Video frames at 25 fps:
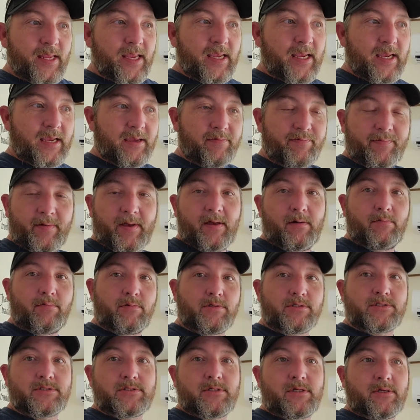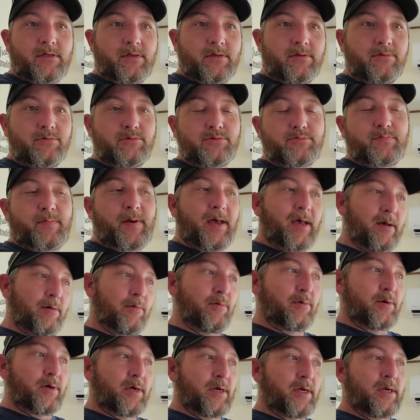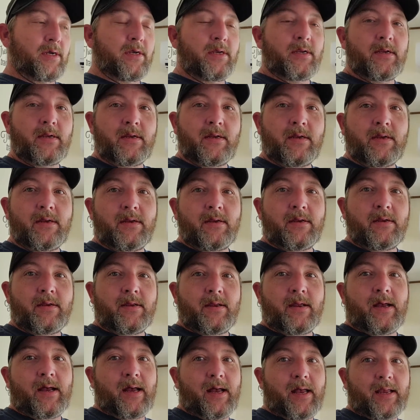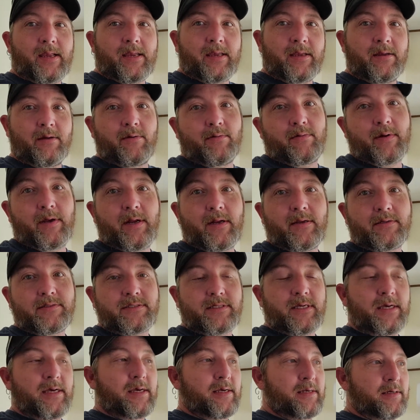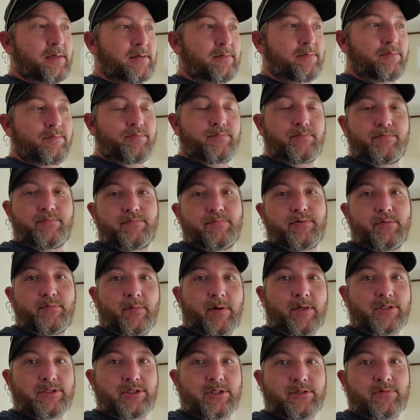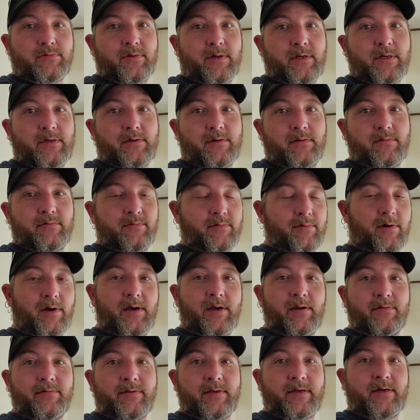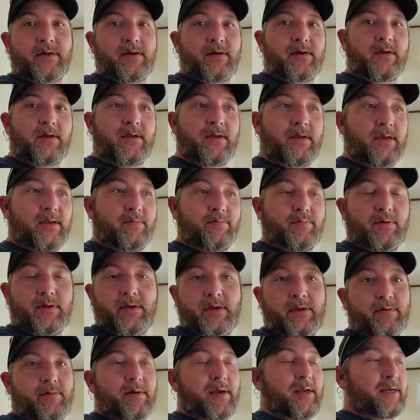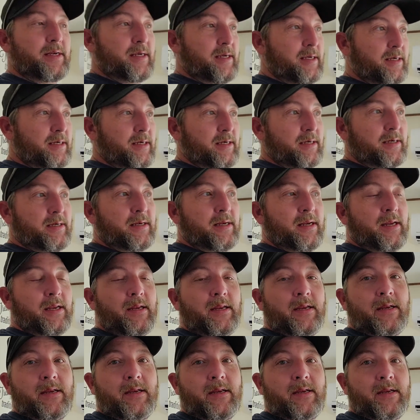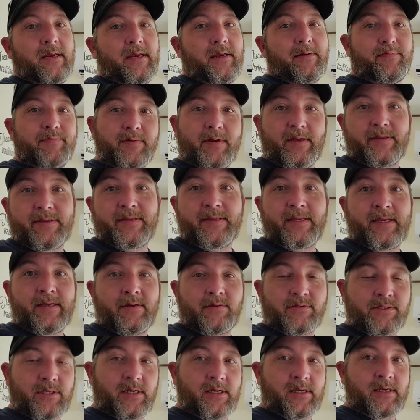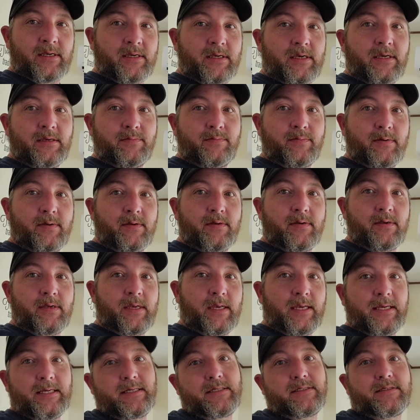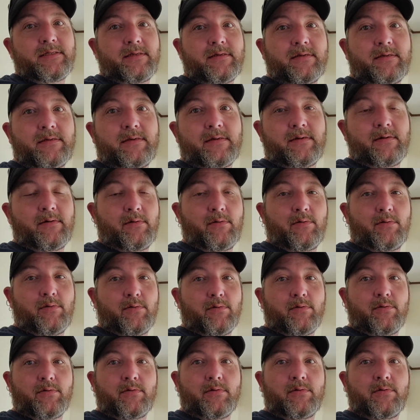If I was to lose power, I can go right outside and put my generator on the ground there and plug it right in, and if nothing else, I can keep heat or